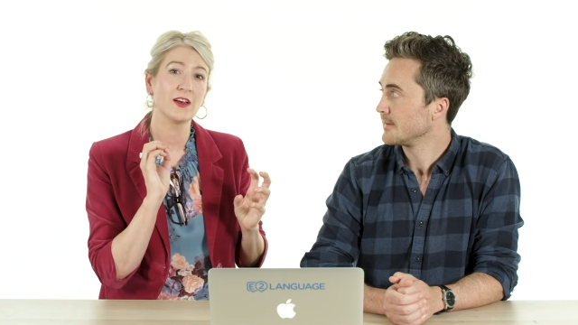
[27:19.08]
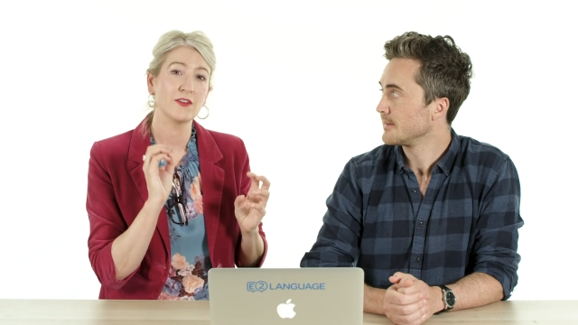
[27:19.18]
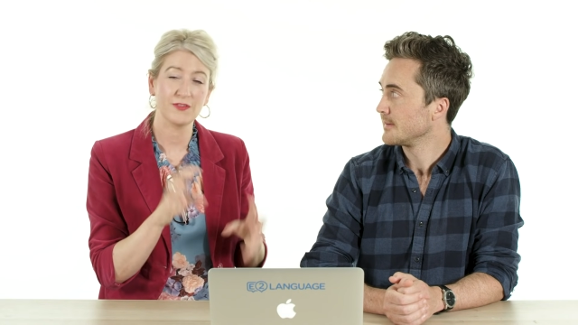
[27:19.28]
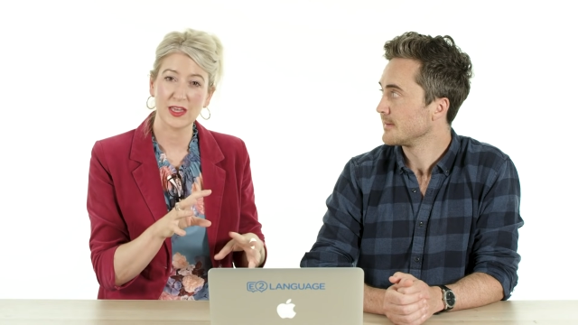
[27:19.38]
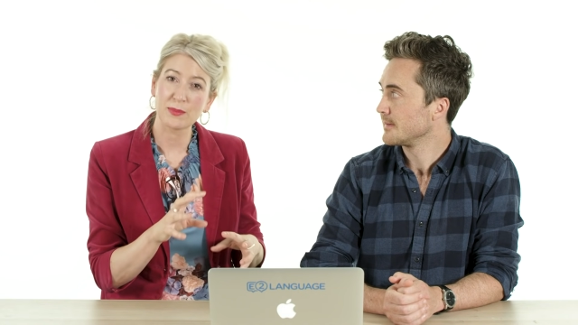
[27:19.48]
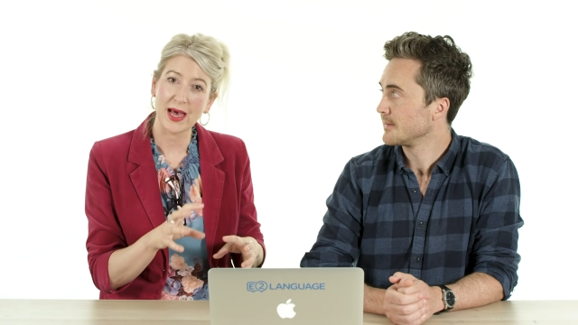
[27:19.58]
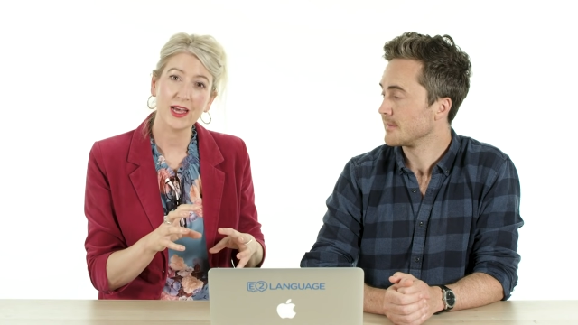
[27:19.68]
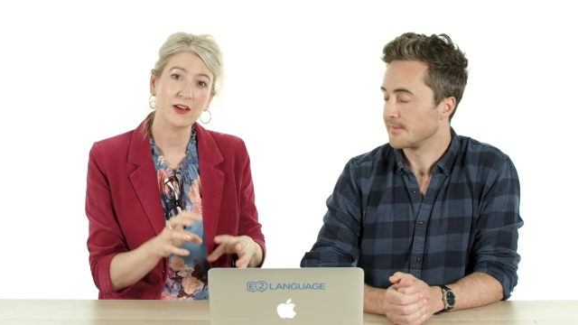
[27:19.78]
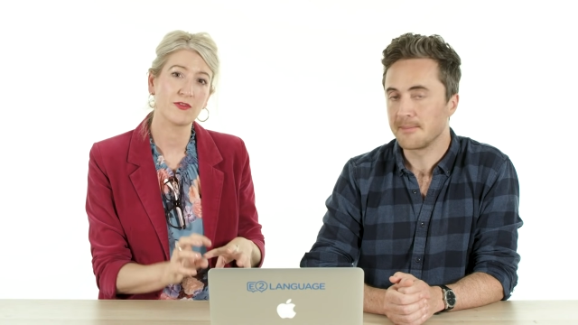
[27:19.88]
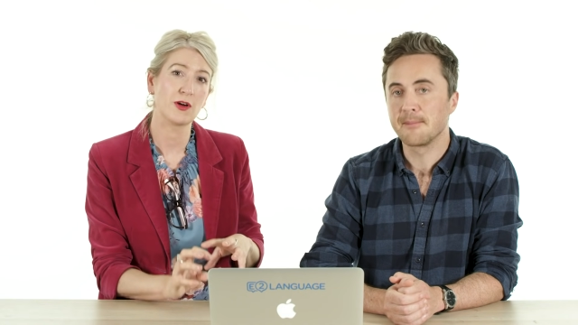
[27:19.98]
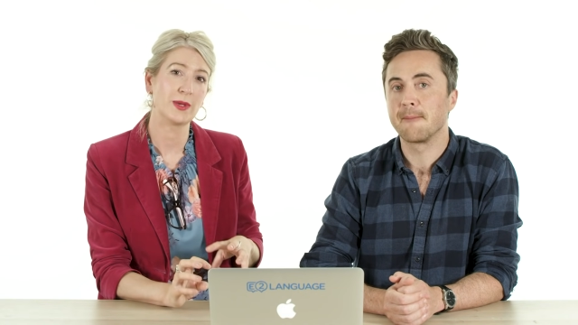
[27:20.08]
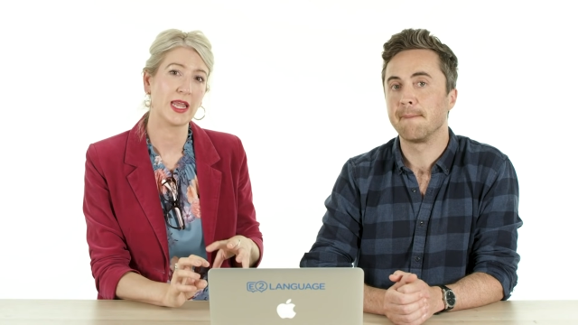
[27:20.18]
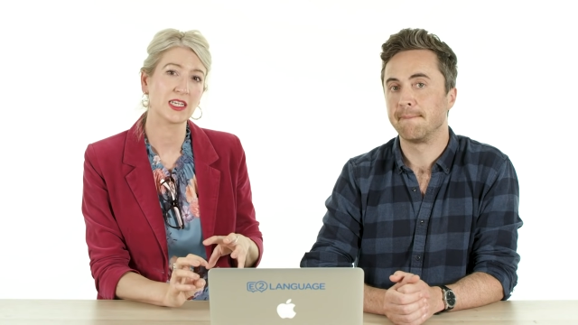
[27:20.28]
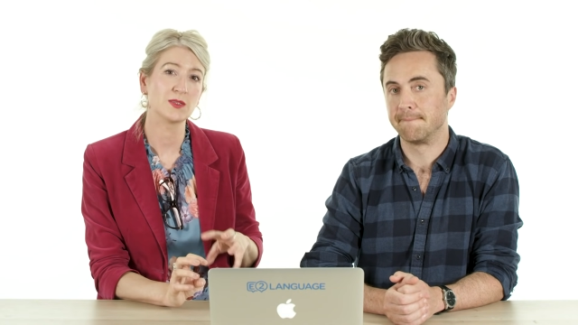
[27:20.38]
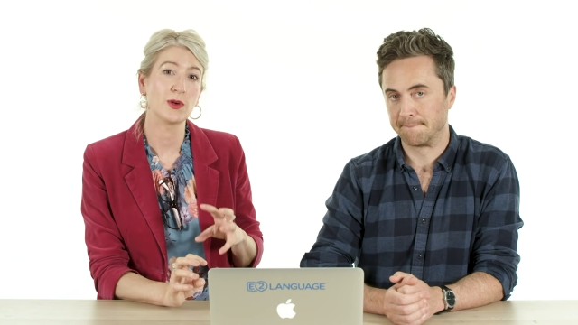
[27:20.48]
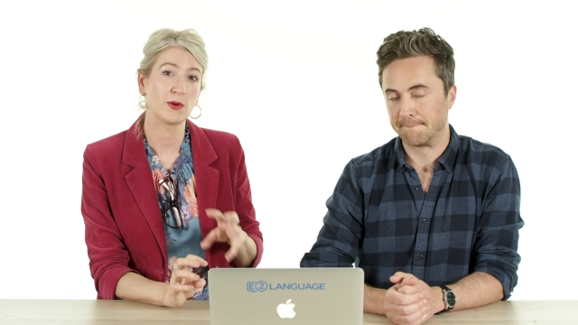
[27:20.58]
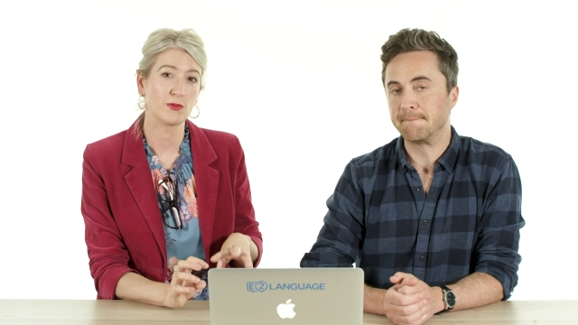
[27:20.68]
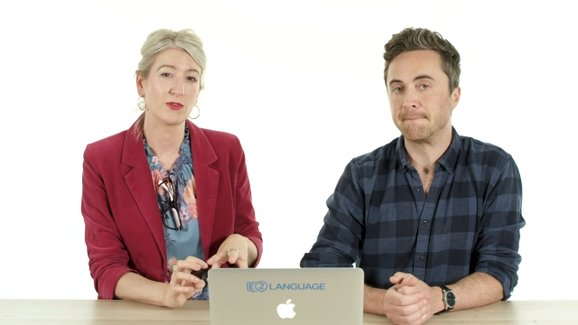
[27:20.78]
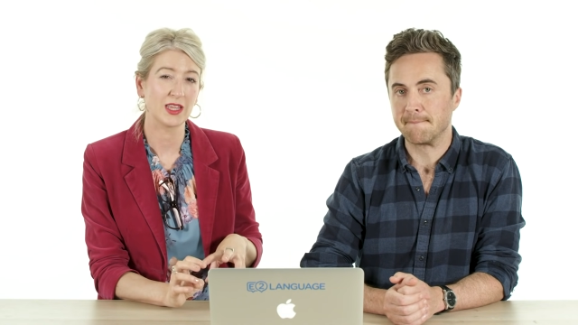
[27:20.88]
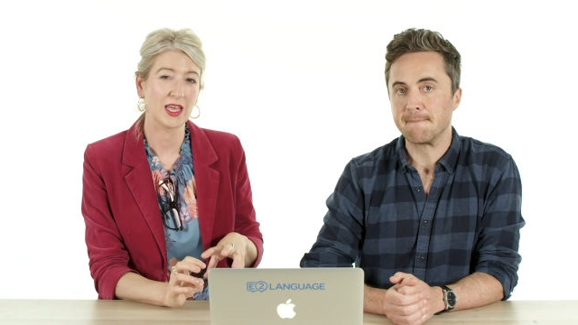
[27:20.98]
Speaker 1: feedback from an expert
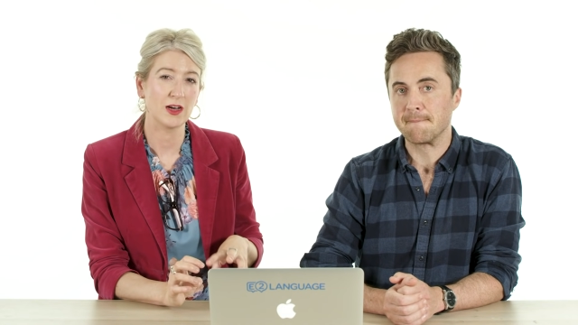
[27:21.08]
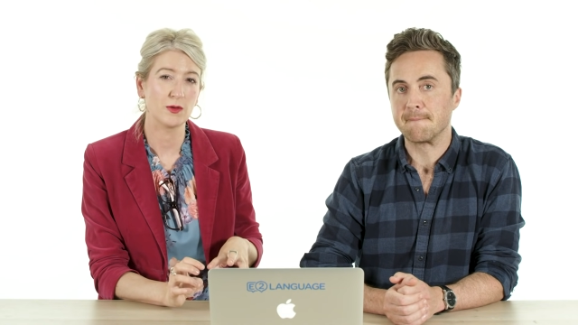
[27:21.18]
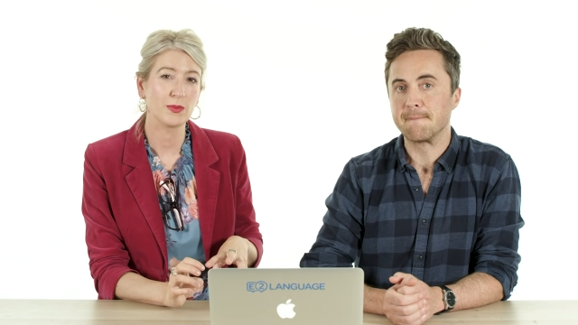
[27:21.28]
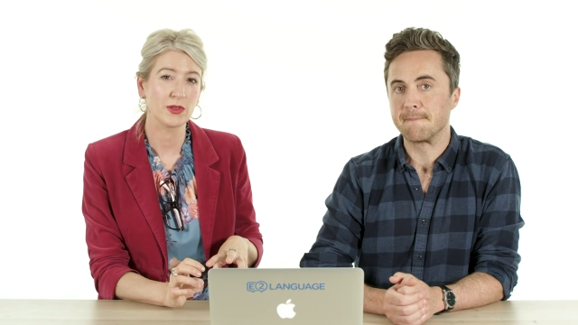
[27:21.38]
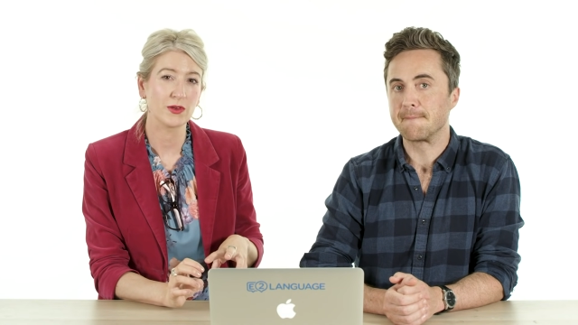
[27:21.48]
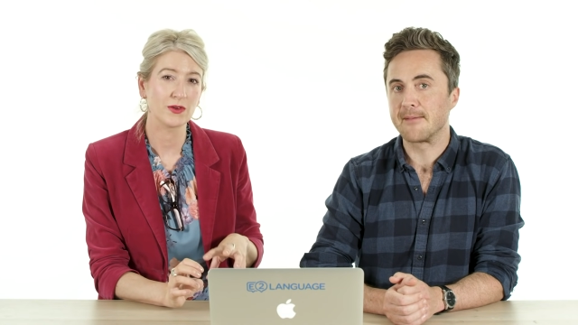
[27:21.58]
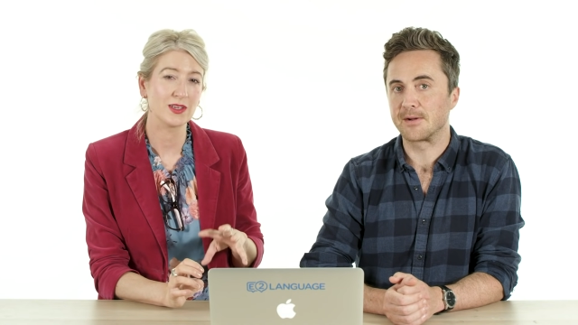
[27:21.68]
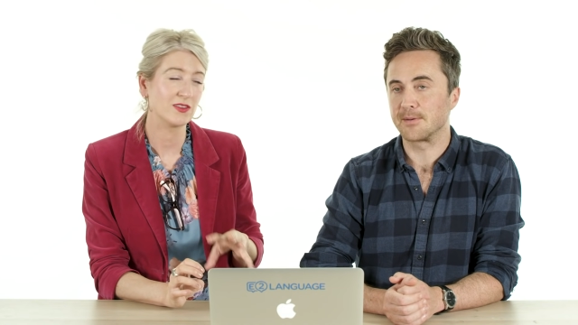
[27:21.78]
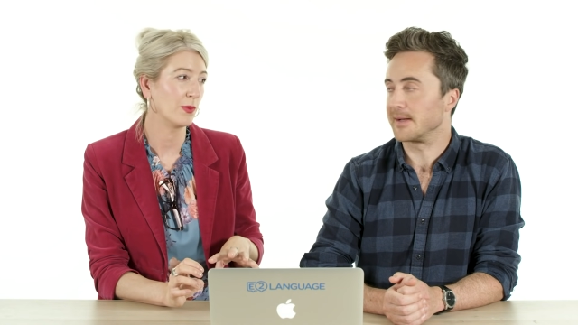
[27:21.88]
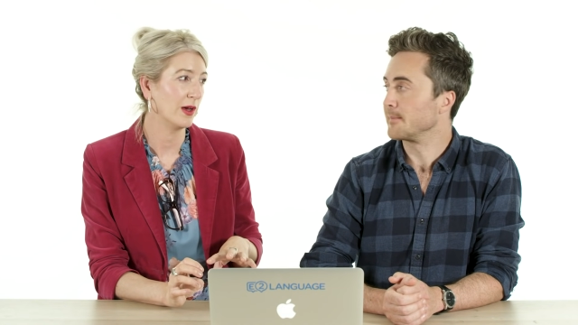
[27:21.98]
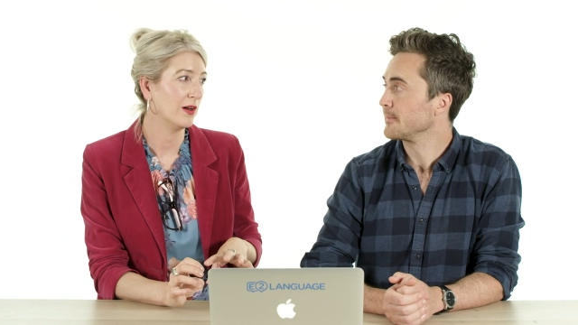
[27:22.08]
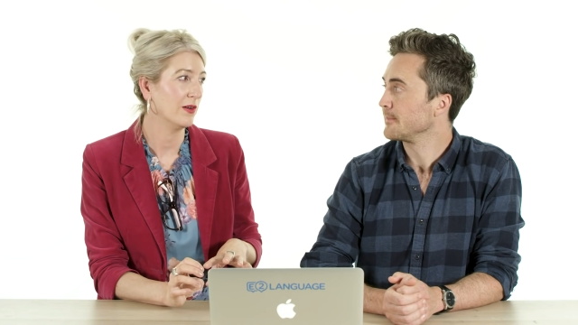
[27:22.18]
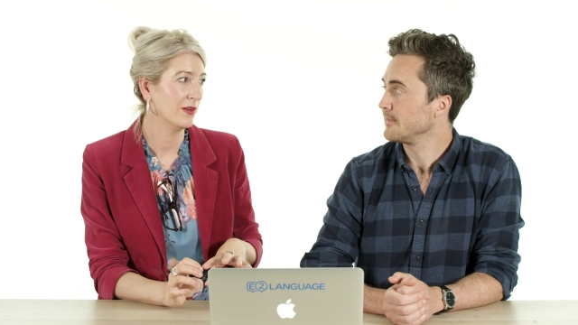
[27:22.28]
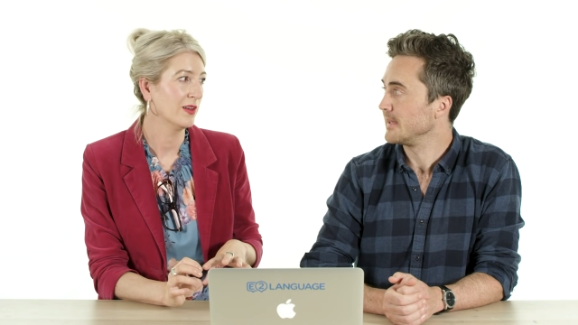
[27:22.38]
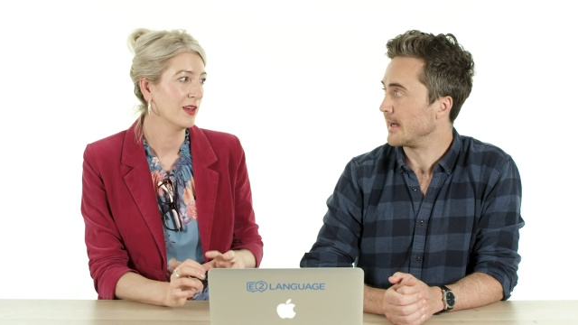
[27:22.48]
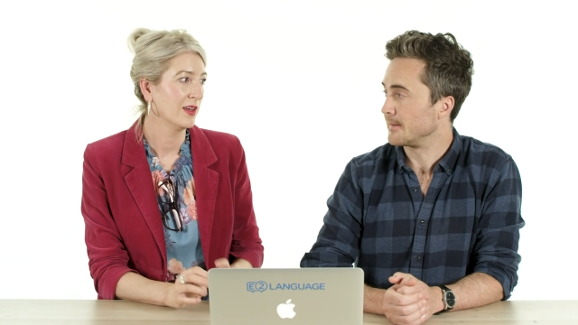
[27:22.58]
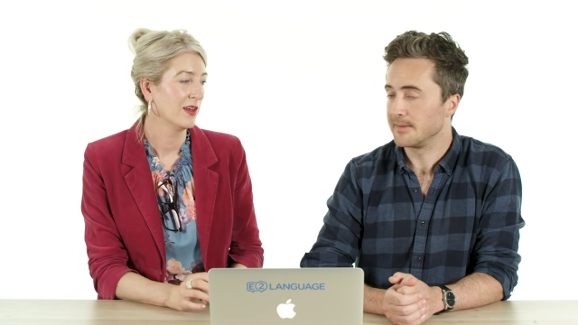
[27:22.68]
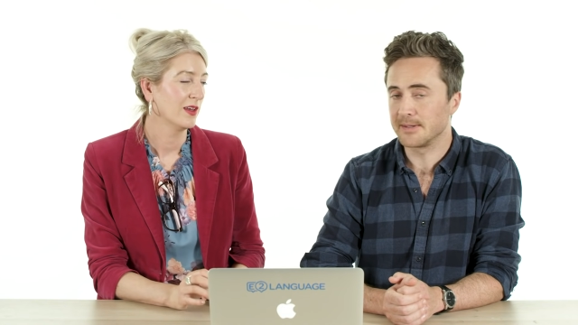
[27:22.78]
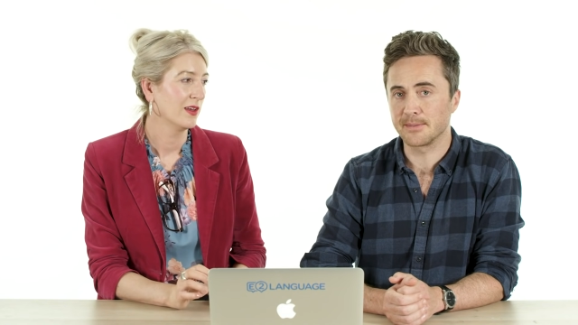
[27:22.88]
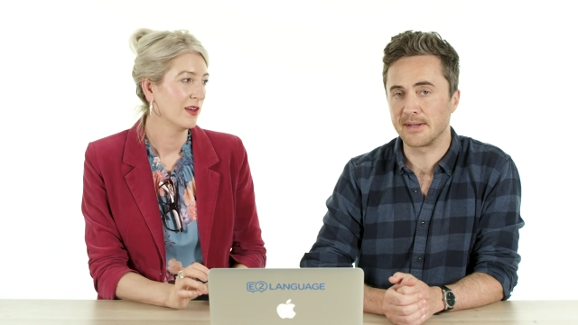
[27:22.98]
will really help you agree. as well.
Speaker 2: Yeah,
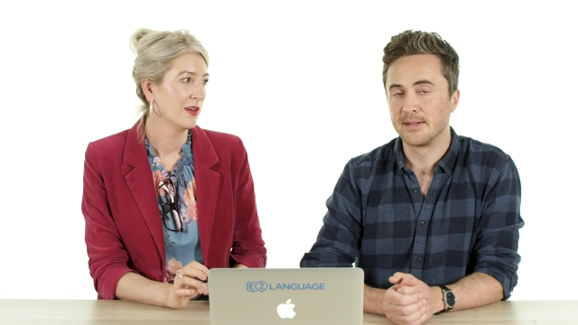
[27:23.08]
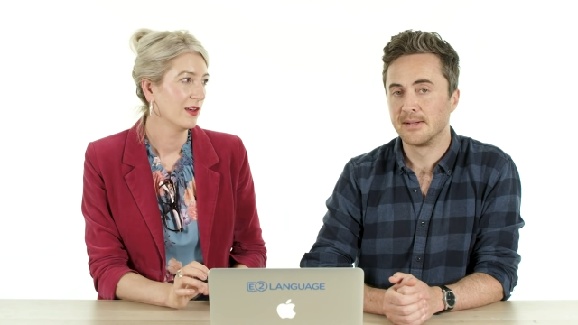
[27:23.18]
agree.